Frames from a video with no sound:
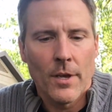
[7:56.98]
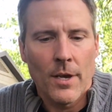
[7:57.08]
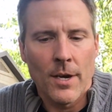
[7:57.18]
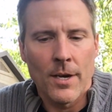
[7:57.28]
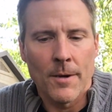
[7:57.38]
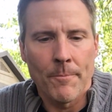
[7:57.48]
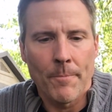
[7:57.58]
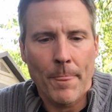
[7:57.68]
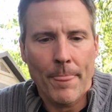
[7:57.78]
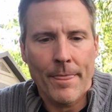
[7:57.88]
um,
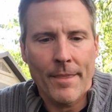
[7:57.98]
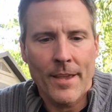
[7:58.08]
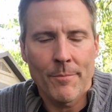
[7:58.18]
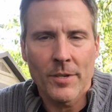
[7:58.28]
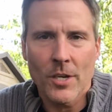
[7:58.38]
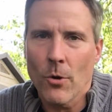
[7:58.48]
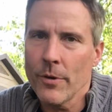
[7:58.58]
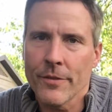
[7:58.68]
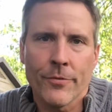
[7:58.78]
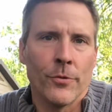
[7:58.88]
have been
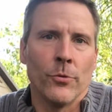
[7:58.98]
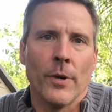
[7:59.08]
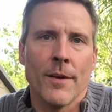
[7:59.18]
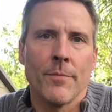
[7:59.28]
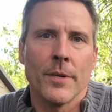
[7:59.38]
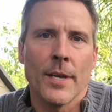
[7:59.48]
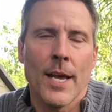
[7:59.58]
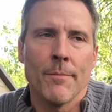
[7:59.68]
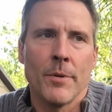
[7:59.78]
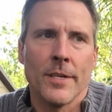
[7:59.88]
going through, have been
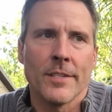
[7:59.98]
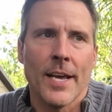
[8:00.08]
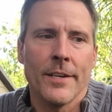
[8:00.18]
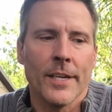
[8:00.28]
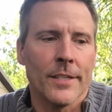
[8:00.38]
have been attending